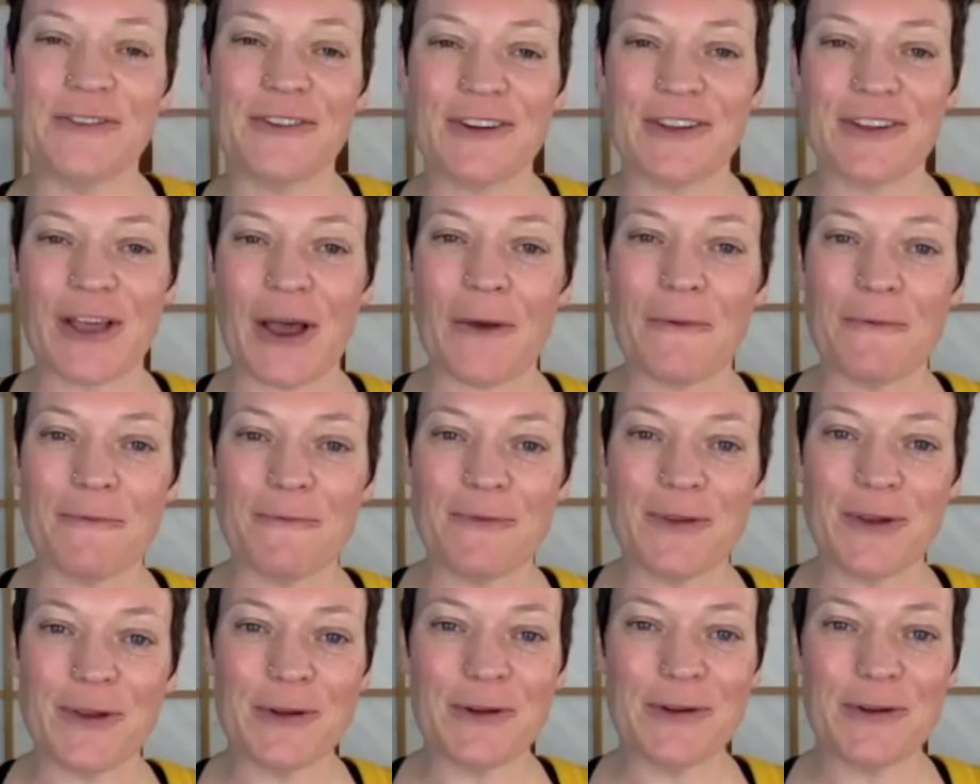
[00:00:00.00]
for that
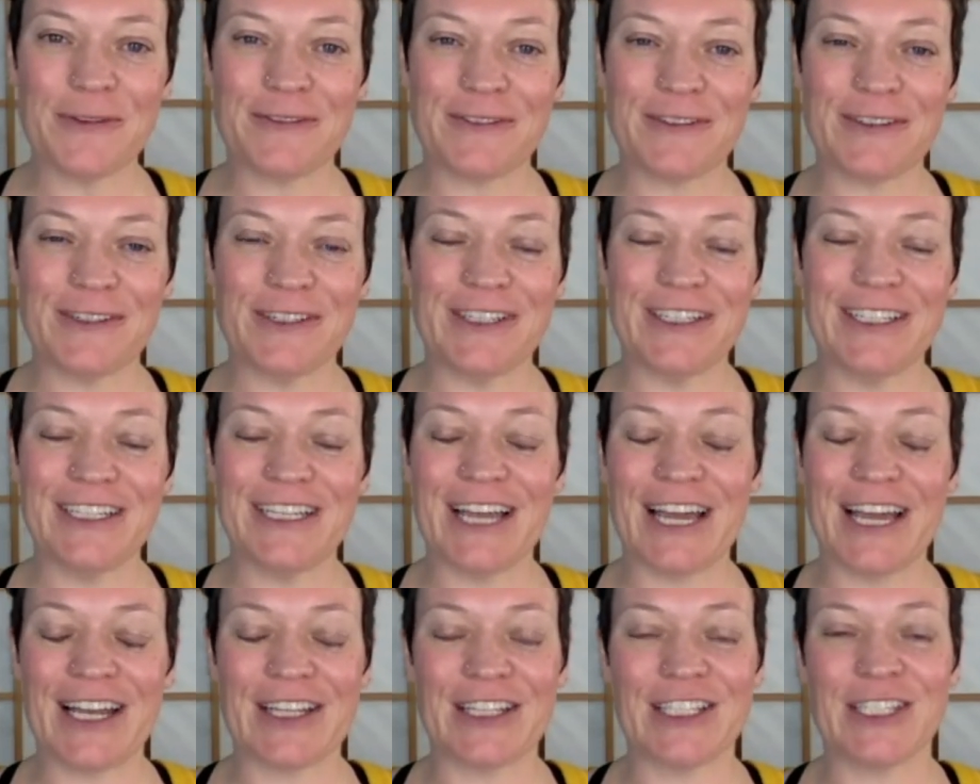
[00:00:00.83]
beautiful
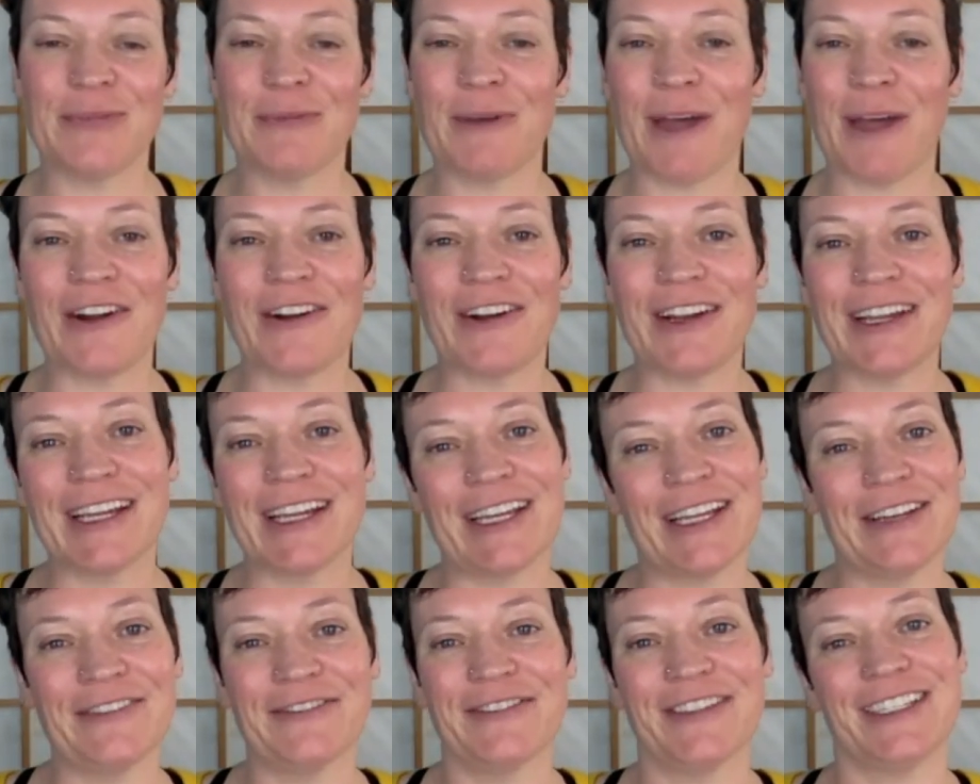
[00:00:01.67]
and inspiring
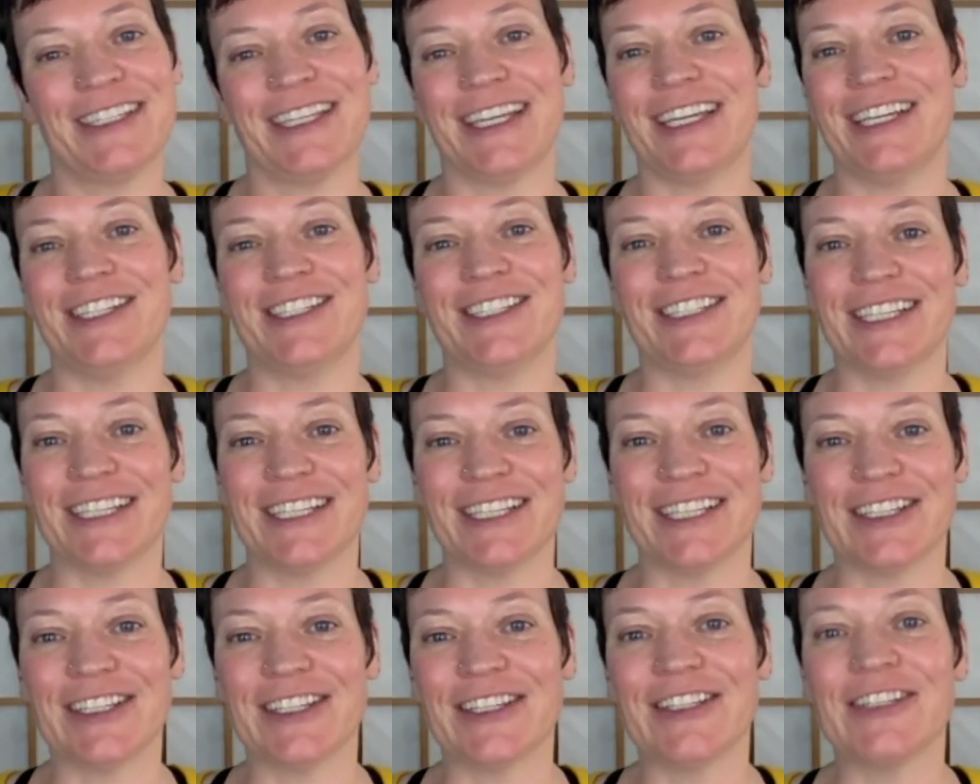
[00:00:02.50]

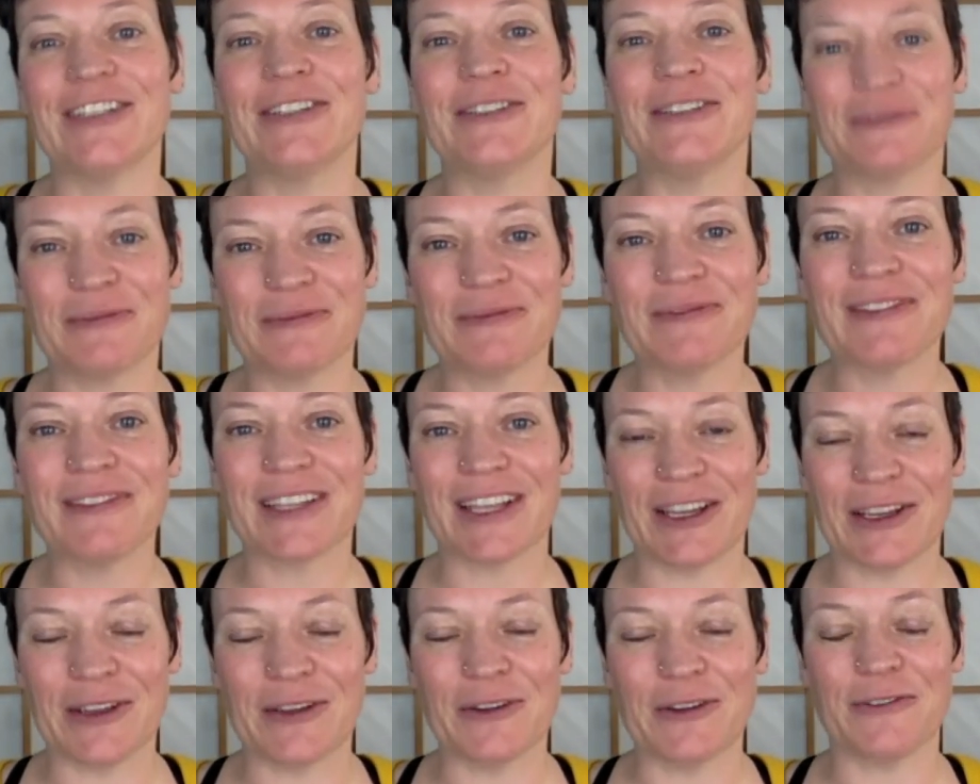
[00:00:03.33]
invitation.
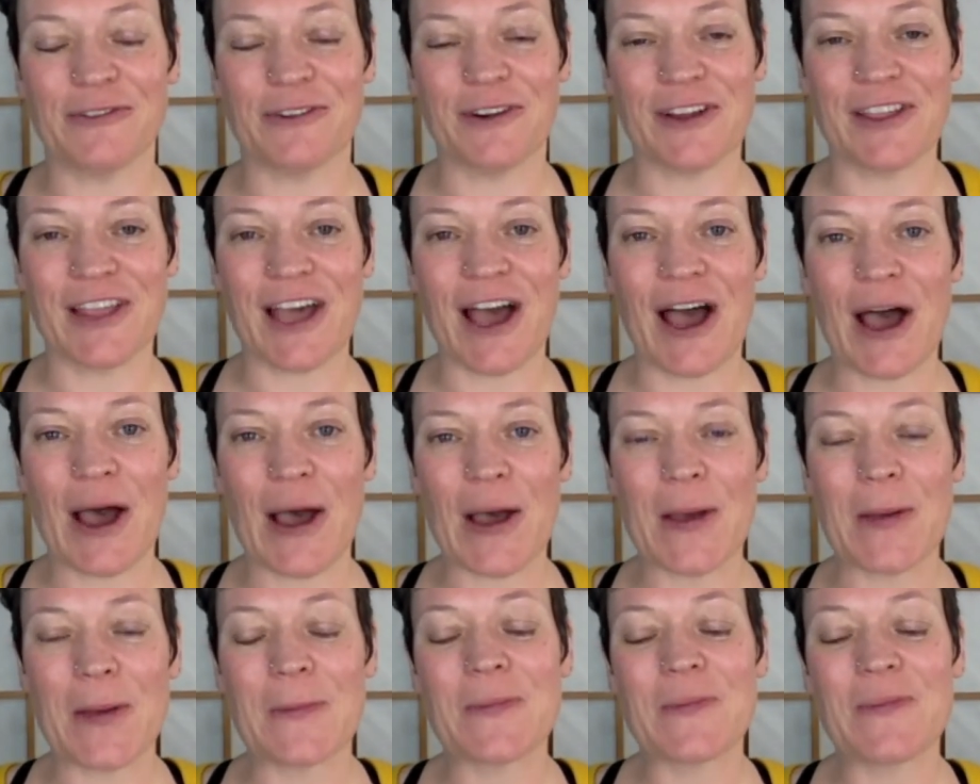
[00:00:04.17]
Thank you for
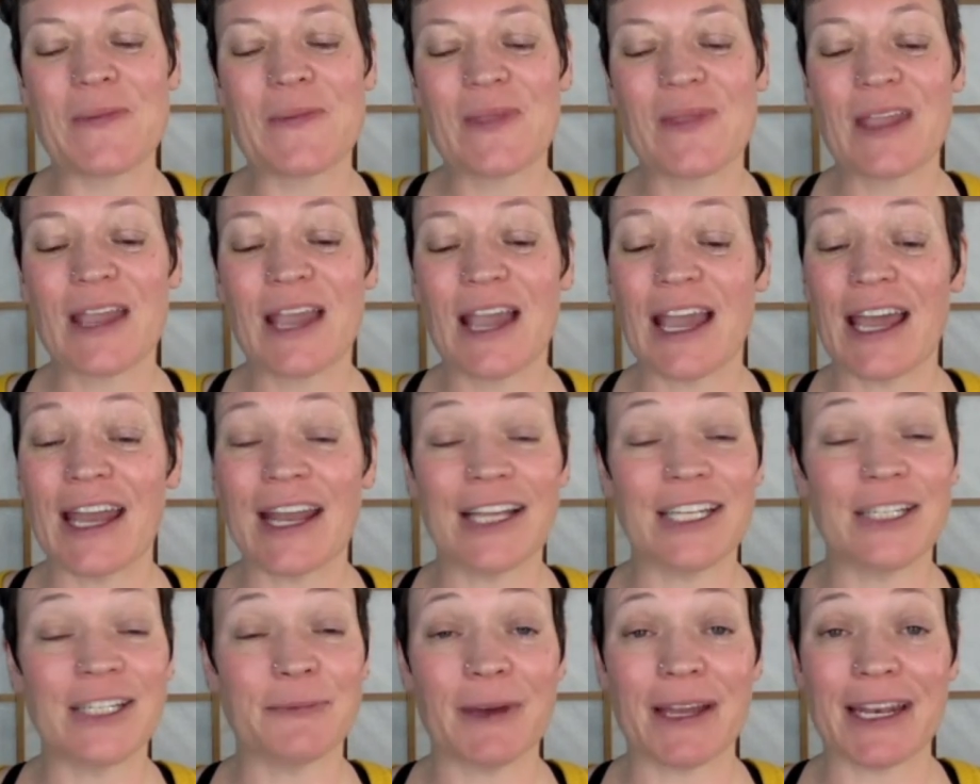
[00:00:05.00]
that. It
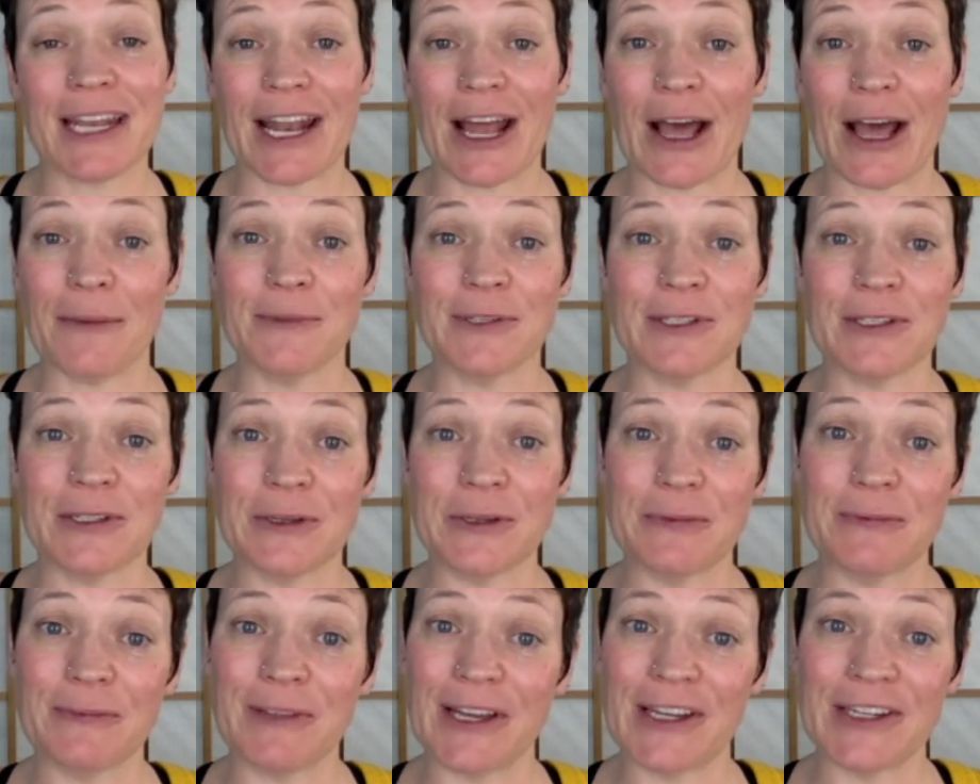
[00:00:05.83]
has Thank been you. an
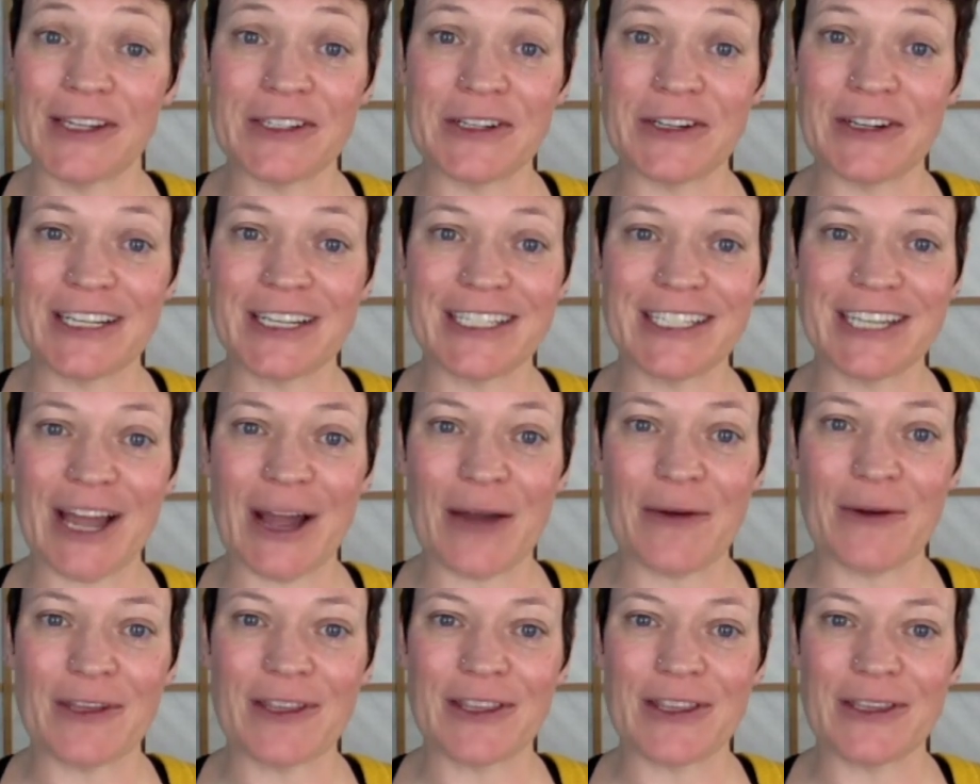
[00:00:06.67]
absolute pleasure to
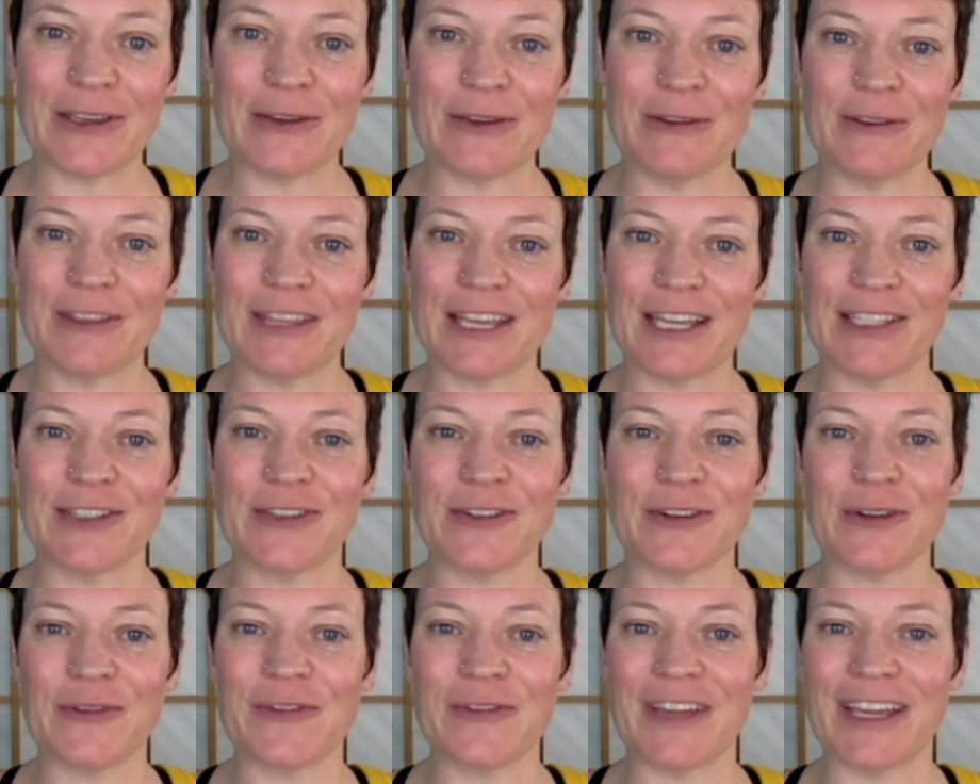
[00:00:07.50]
chat with you. Thanks
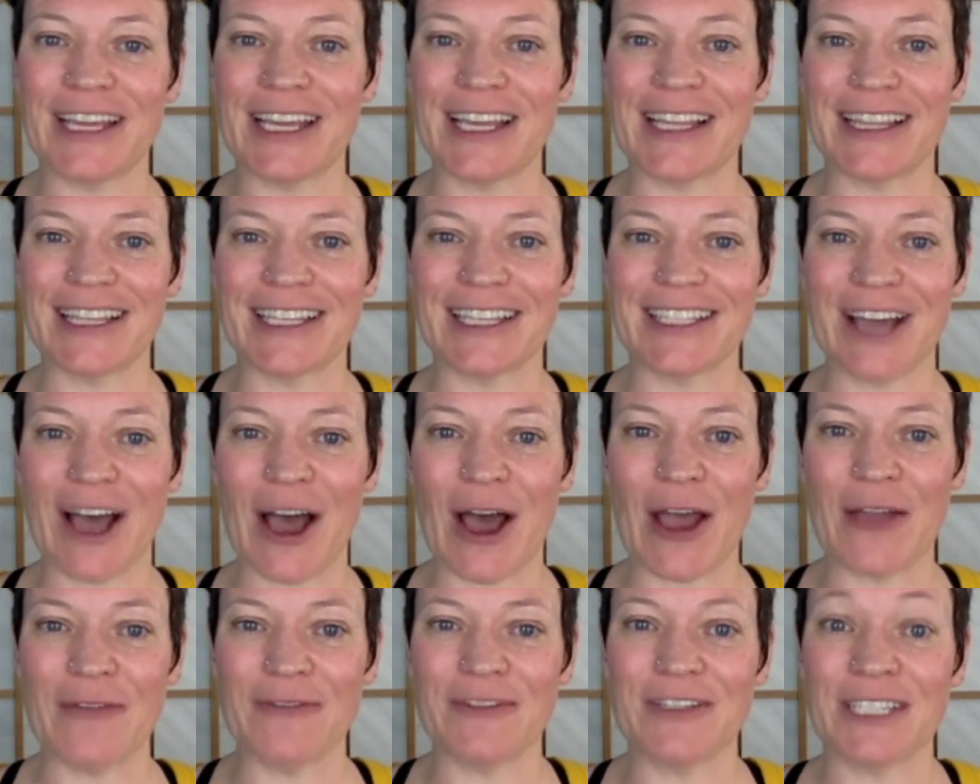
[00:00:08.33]
for making the
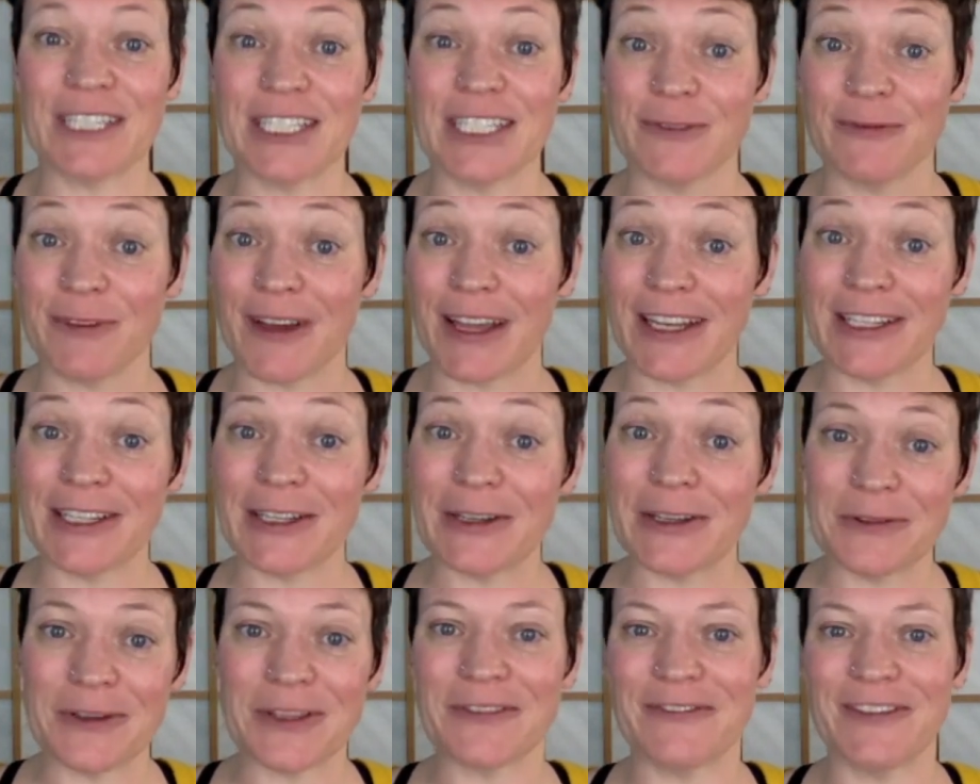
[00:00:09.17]
time to spend
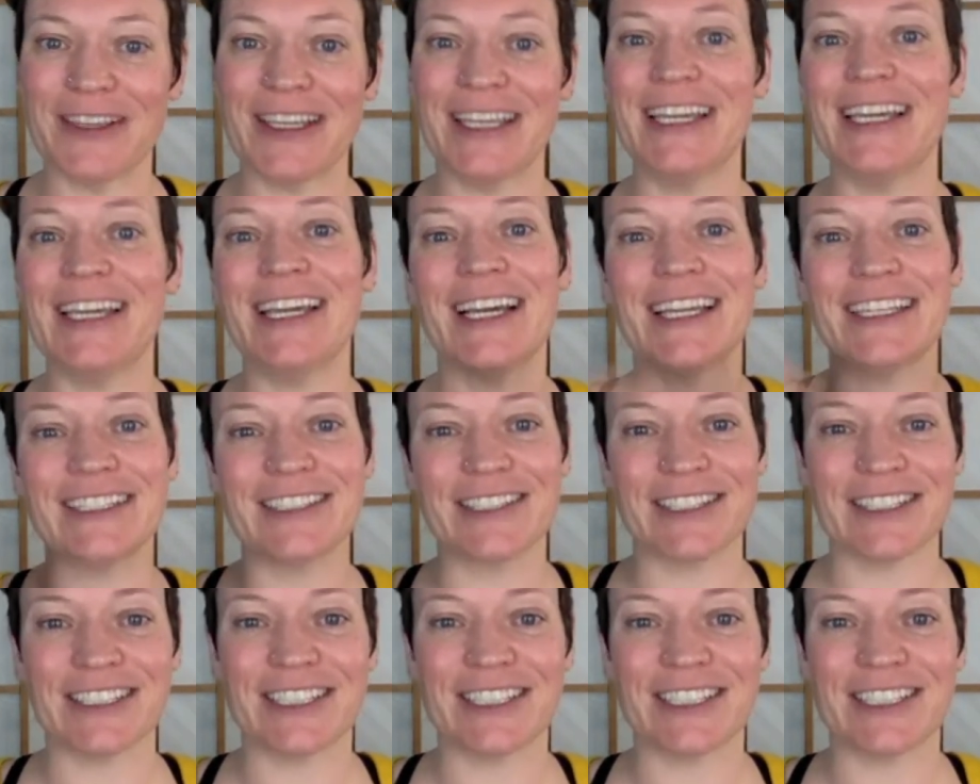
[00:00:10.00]
it with me and to